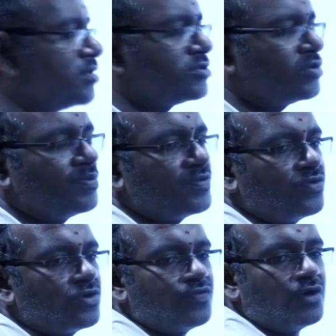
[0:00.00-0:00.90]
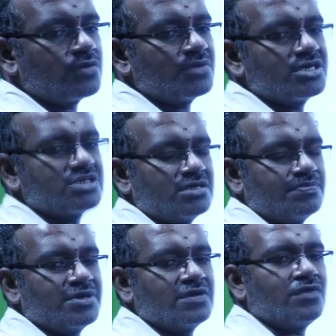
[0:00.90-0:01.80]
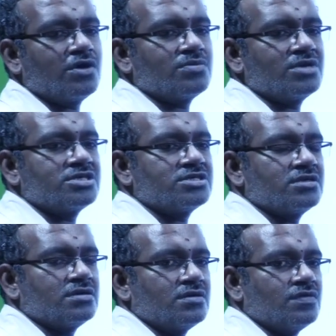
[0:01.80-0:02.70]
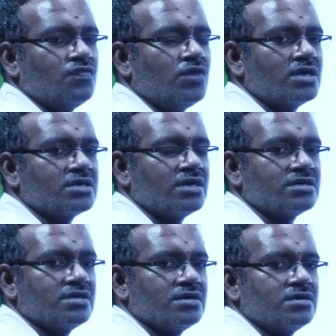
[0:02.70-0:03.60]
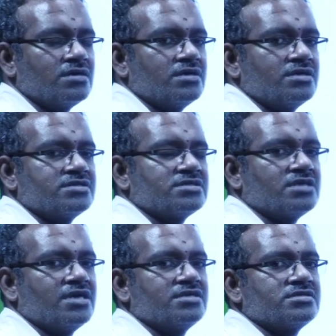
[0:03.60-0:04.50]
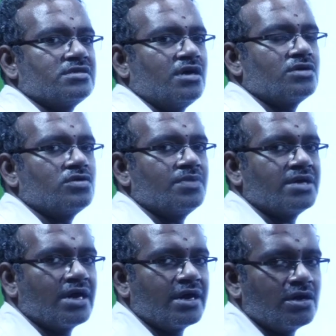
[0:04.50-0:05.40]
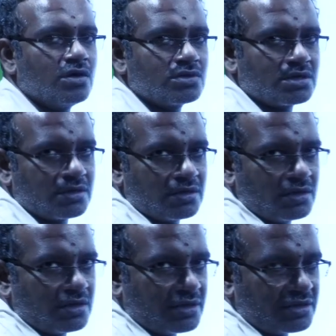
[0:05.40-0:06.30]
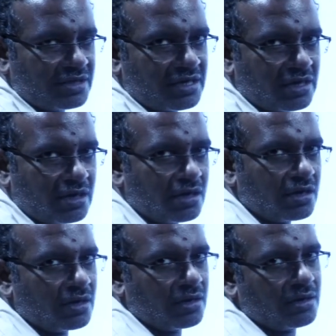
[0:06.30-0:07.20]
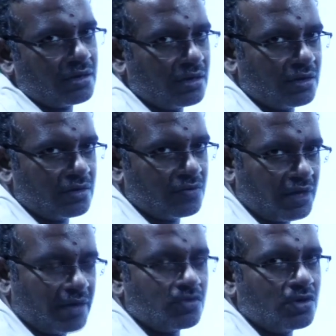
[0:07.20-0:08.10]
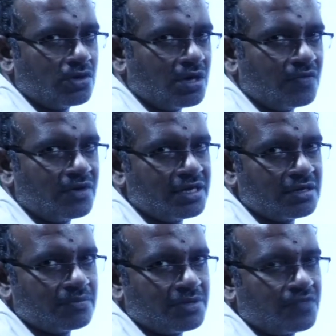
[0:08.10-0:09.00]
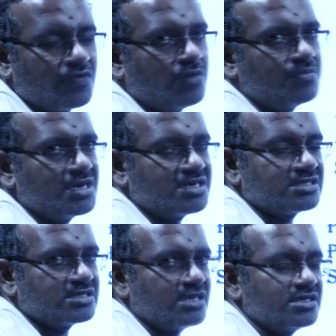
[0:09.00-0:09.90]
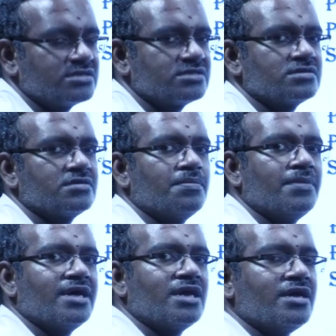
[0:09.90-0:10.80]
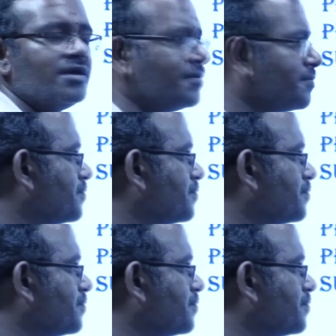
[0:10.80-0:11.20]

So before formulation, pre-formulation, what are the studies are to be carried out? That and all I am going to cover in pre-formulation studies. Mainly